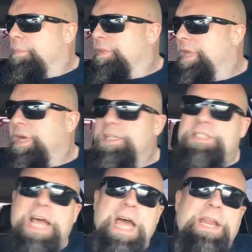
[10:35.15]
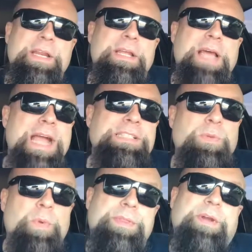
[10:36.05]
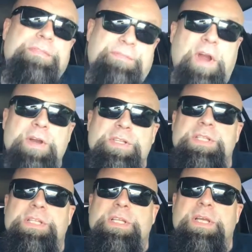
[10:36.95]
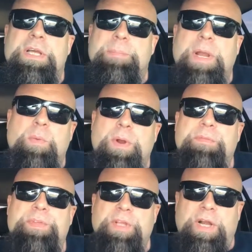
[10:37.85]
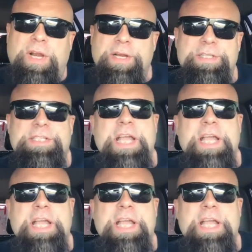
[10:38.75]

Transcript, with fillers: But then I decided, I actually went there first, but I went over to the clearance